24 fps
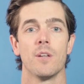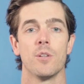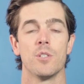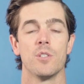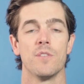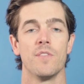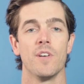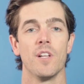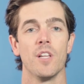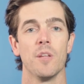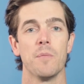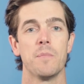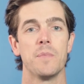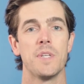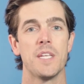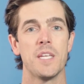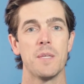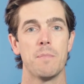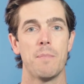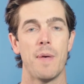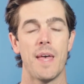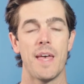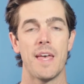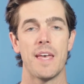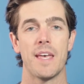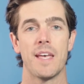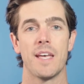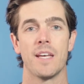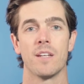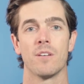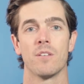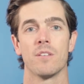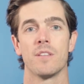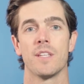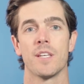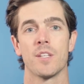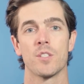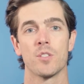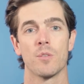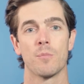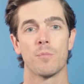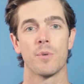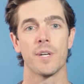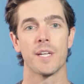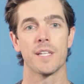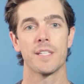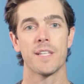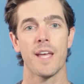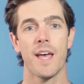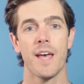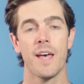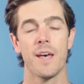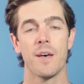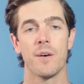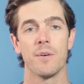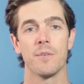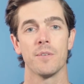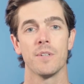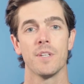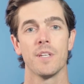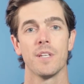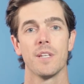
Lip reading: develop knee pain or things will break down.